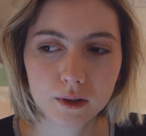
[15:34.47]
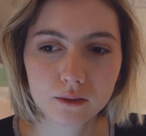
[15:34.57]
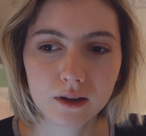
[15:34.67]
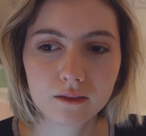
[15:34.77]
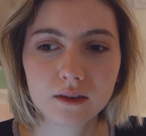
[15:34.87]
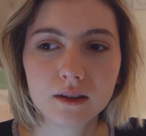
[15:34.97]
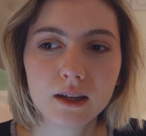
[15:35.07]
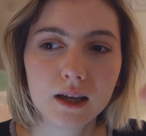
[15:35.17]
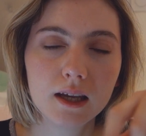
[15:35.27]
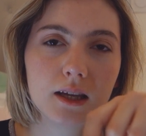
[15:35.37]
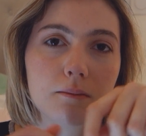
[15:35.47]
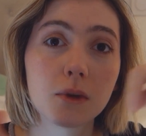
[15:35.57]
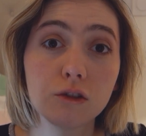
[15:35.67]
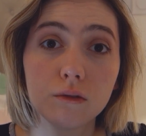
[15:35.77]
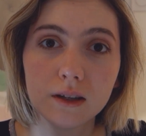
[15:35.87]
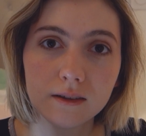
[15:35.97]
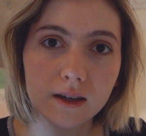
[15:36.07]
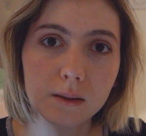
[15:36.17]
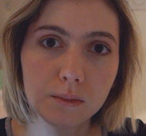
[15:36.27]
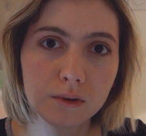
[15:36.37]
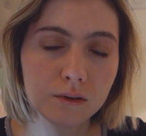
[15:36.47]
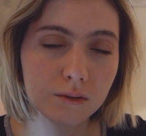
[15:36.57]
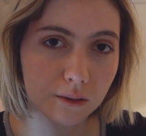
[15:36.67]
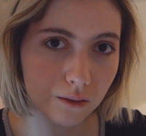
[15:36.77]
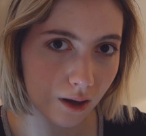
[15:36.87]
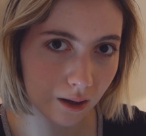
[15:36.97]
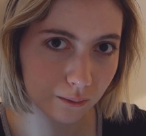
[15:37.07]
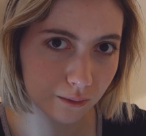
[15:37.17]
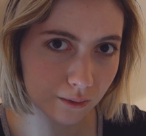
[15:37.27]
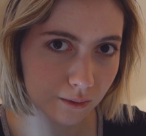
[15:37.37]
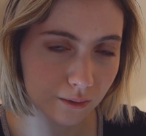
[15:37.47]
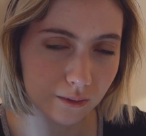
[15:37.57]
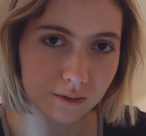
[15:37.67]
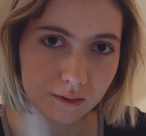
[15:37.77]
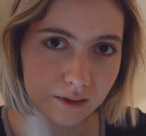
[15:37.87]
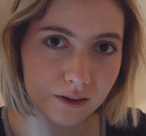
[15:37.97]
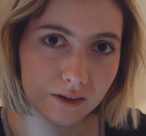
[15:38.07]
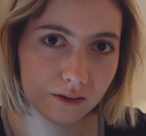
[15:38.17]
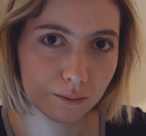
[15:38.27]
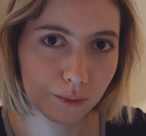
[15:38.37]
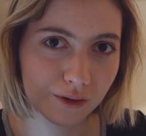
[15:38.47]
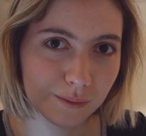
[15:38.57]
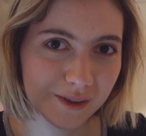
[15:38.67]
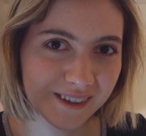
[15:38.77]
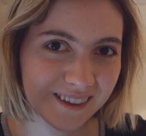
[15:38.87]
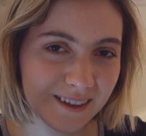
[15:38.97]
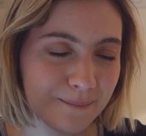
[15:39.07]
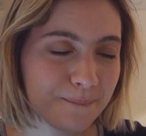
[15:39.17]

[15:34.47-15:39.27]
because I've seen a measuring tape around the house, so this is a possibility.